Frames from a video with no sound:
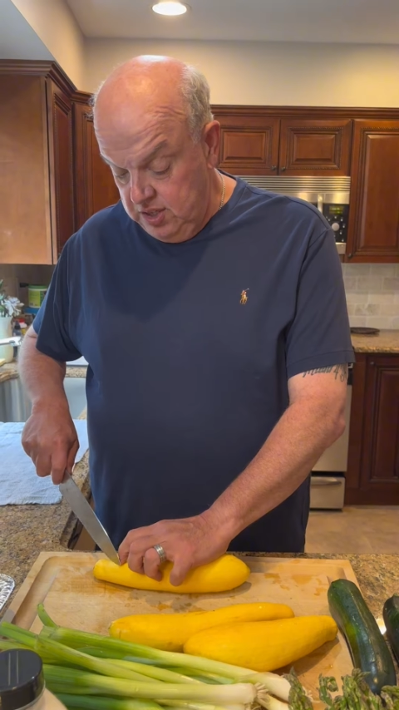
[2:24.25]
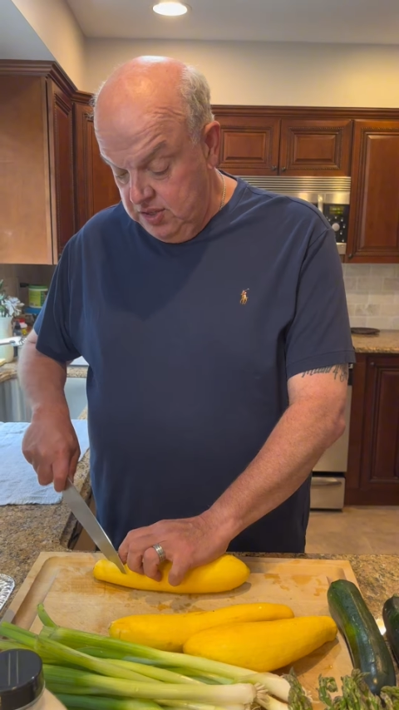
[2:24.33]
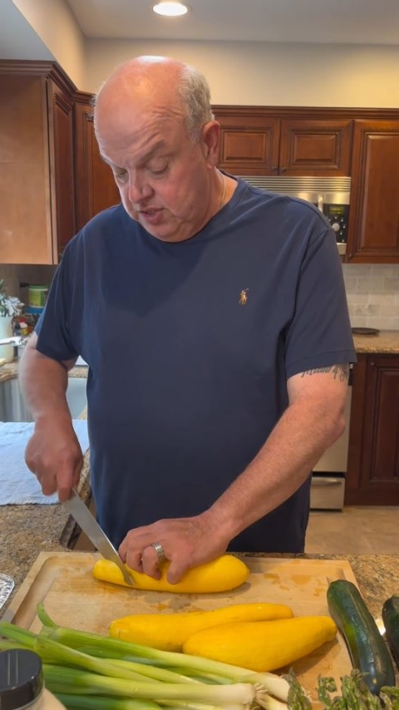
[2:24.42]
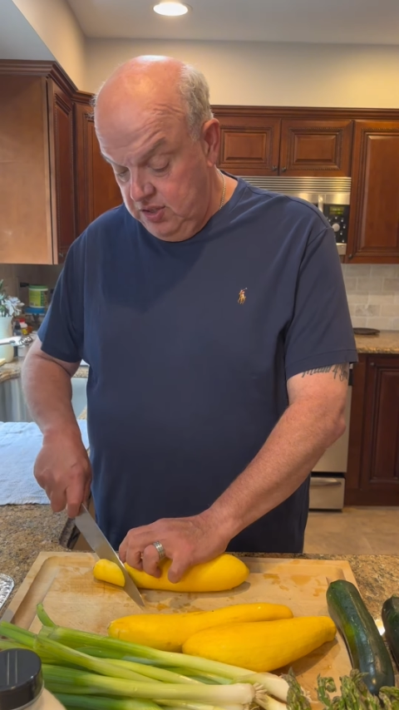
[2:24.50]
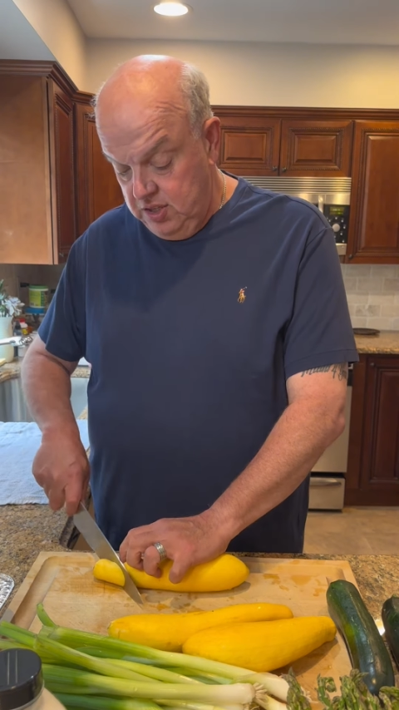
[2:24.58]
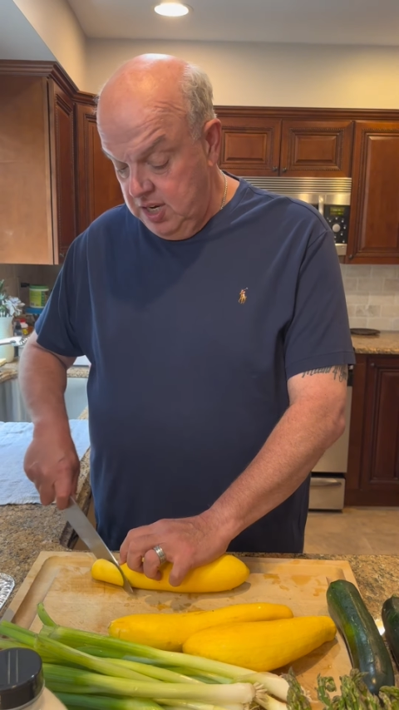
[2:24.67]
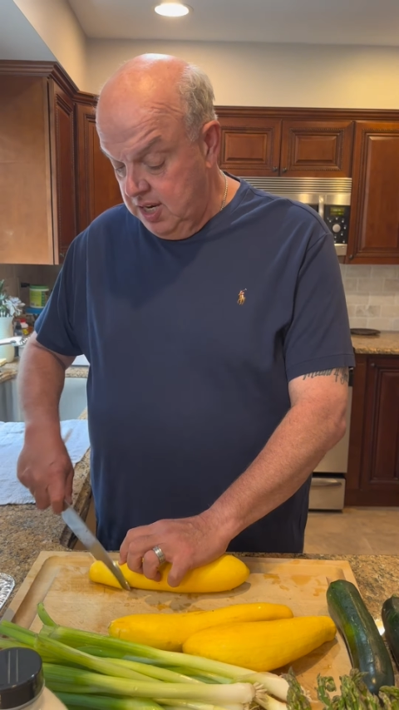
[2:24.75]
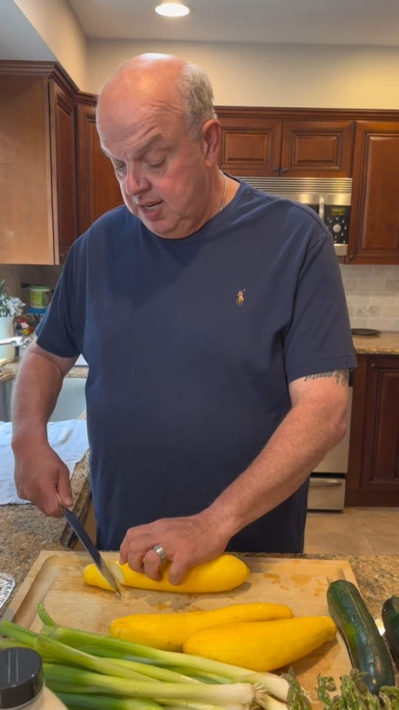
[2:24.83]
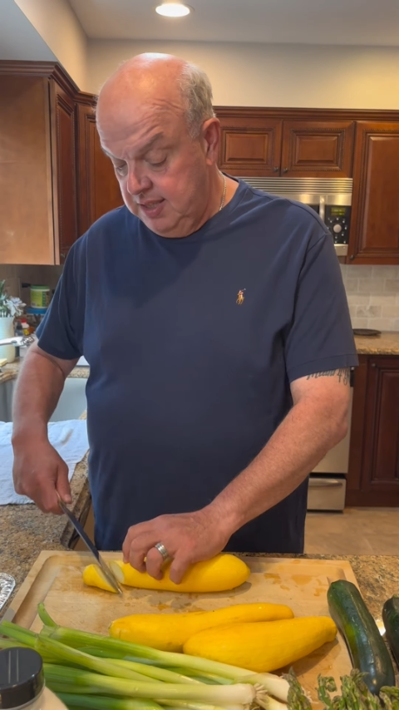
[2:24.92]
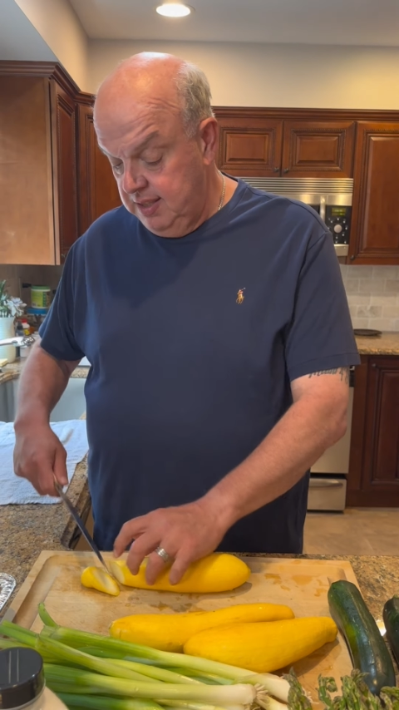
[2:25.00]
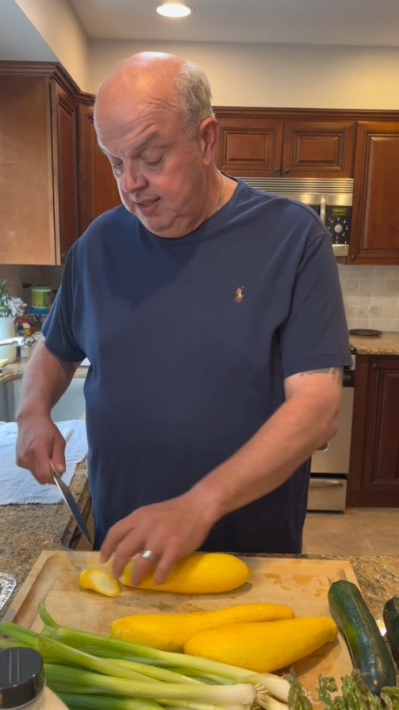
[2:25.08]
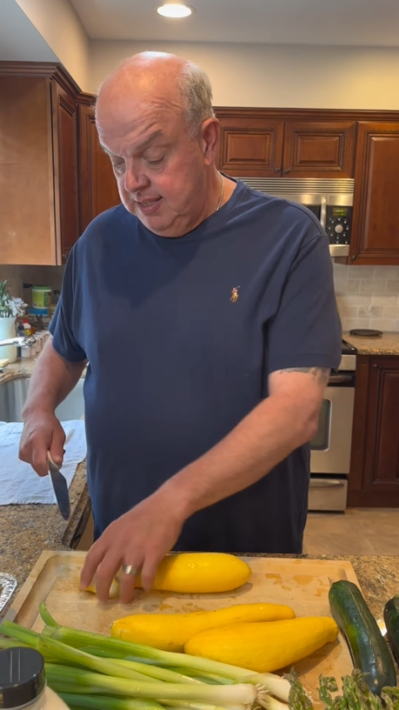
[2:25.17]
Listen, you can
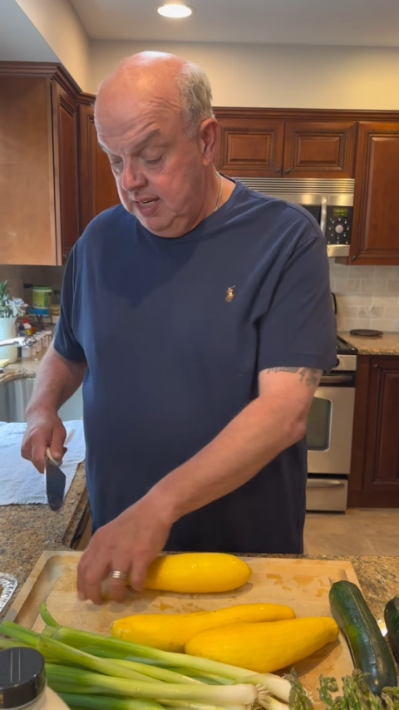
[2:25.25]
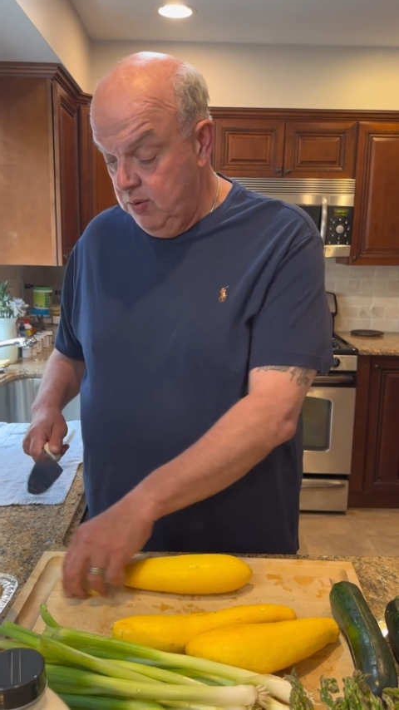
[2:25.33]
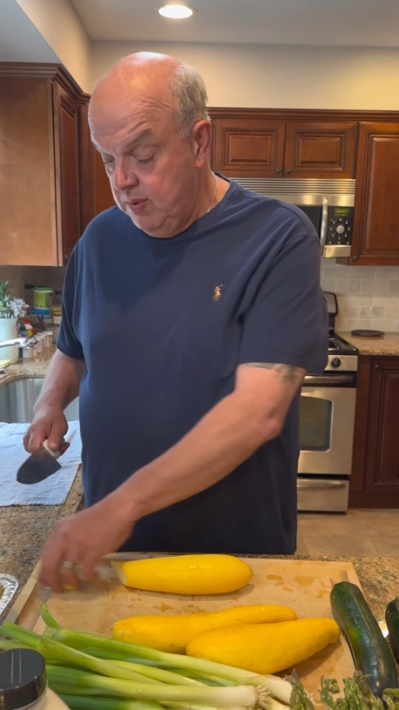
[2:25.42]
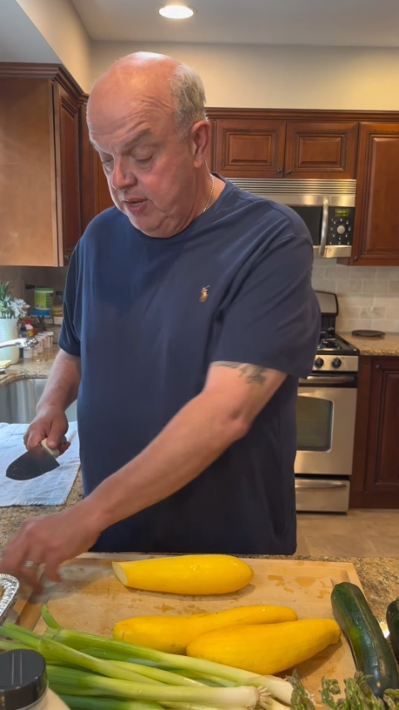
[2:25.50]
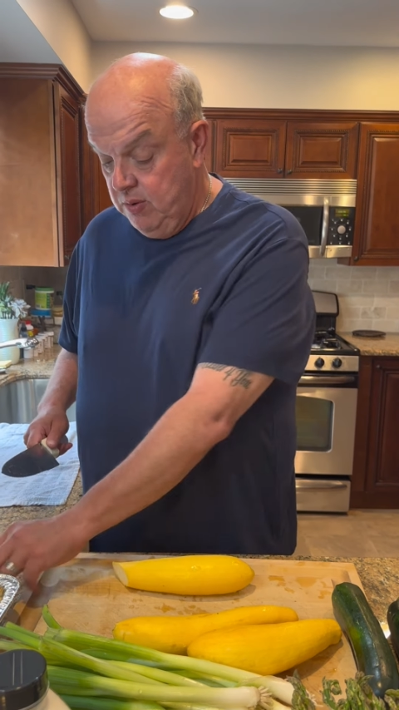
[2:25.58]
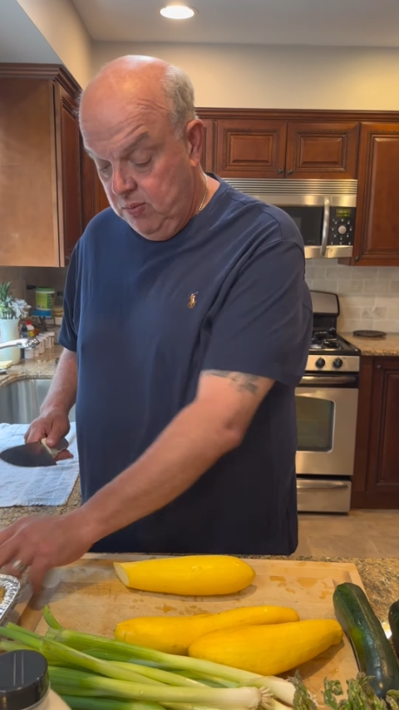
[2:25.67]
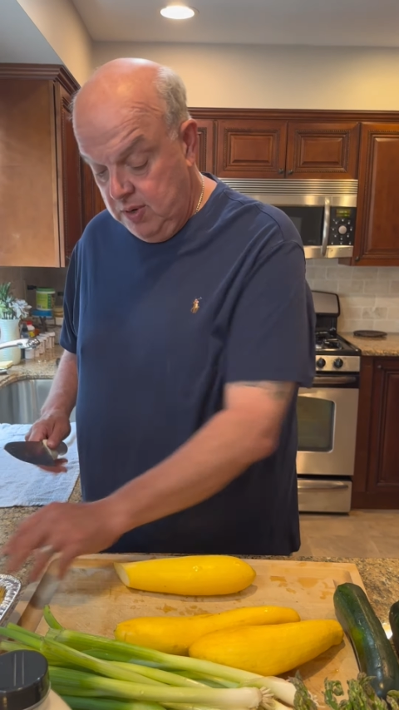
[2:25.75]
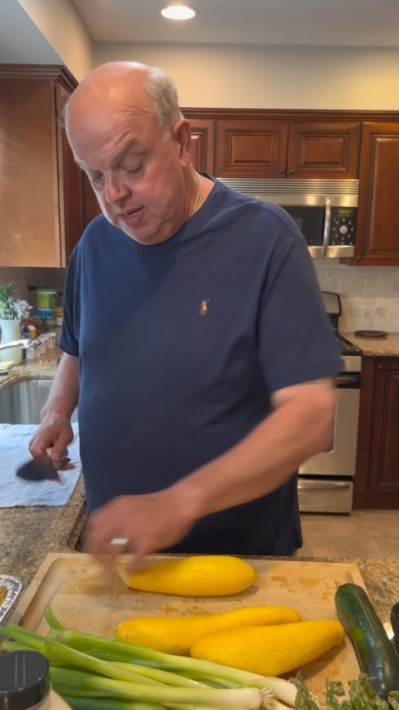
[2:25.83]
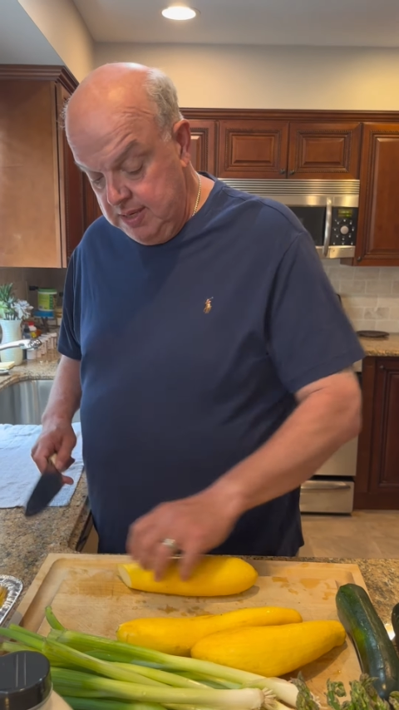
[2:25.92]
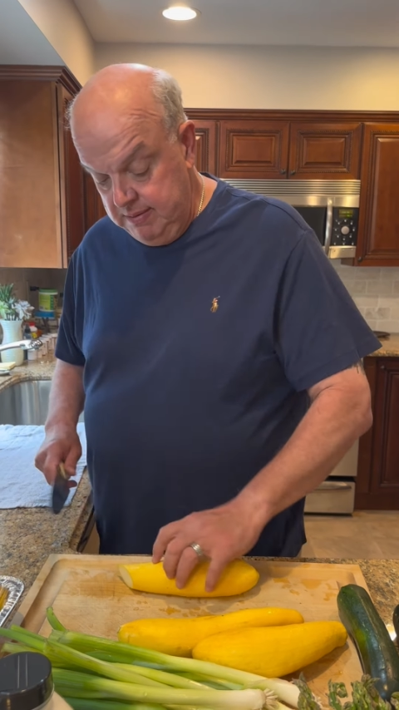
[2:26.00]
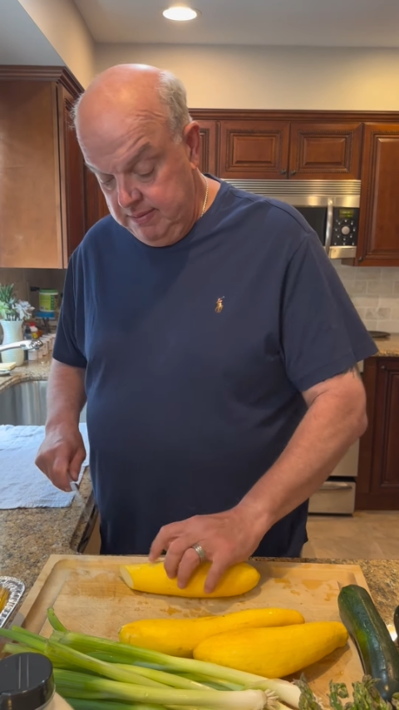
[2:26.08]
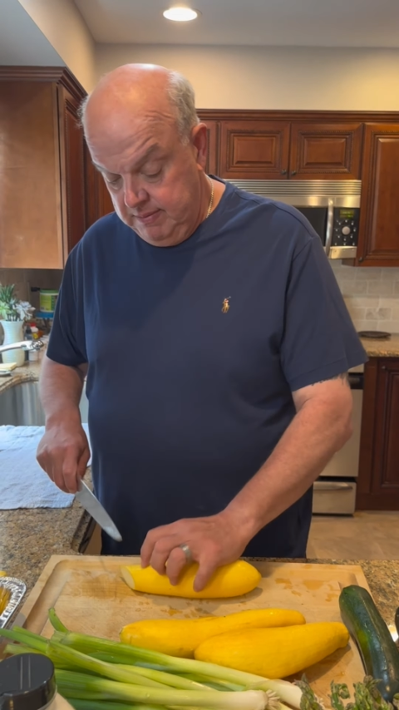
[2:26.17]
cut these any way you
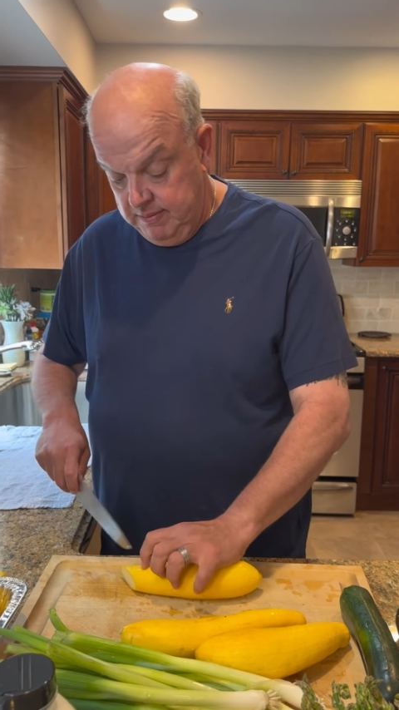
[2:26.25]
want.